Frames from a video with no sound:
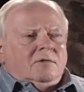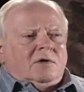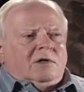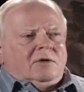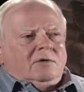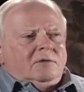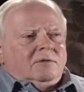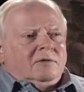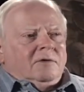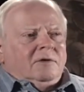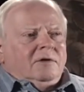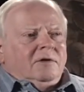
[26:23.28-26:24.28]
Well,
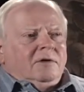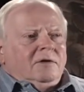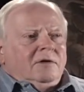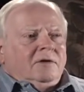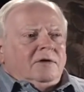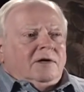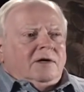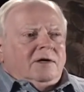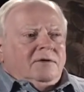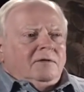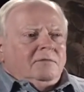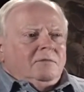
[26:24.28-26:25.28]

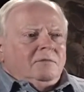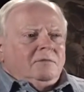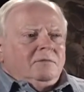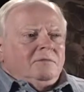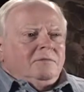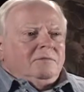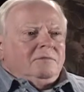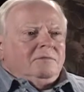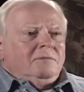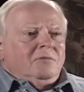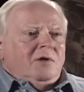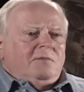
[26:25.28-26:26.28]
uh,
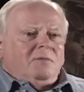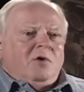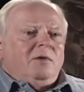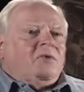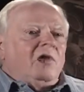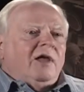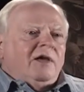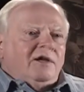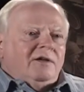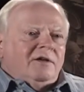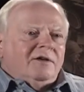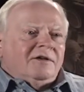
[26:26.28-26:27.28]
we, we
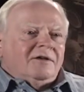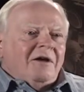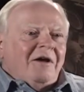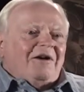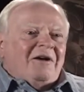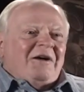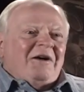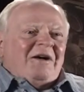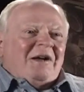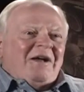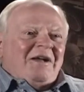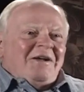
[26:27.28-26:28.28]
played.
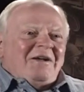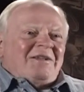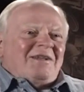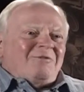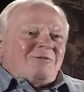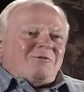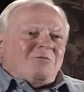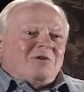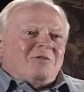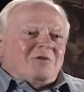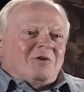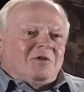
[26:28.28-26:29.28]
That was one
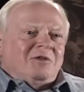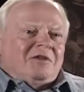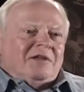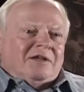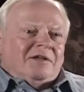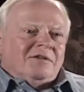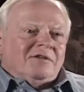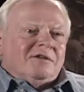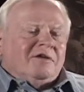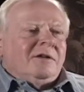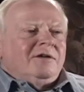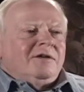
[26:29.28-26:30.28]
of the good things.
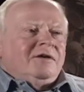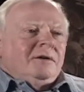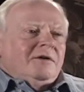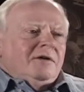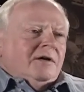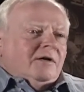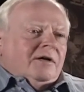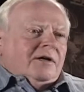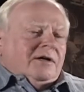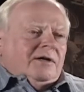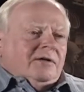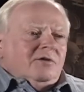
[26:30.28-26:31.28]
I
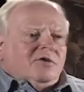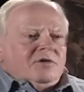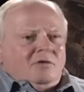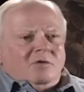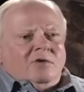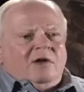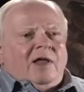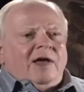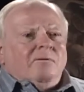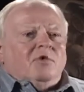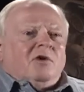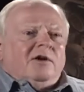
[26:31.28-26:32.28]
uh, used to go to the
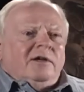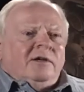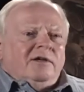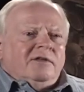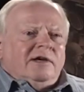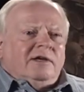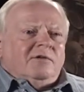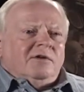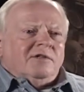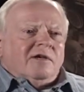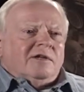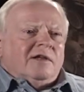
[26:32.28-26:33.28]
library. They
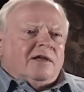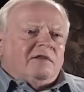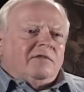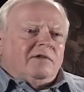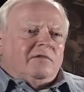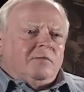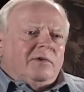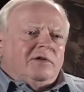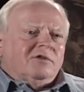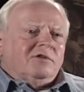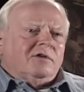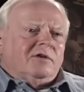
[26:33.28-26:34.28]
always had a lot of
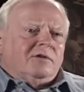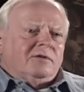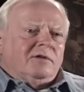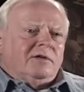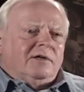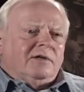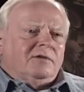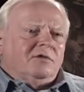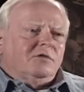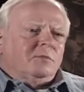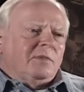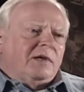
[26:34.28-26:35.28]
information on uh,
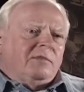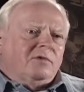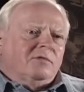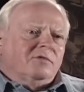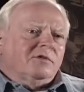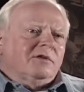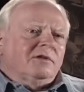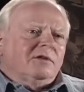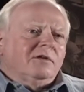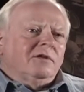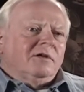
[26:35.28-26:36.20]
newspapers and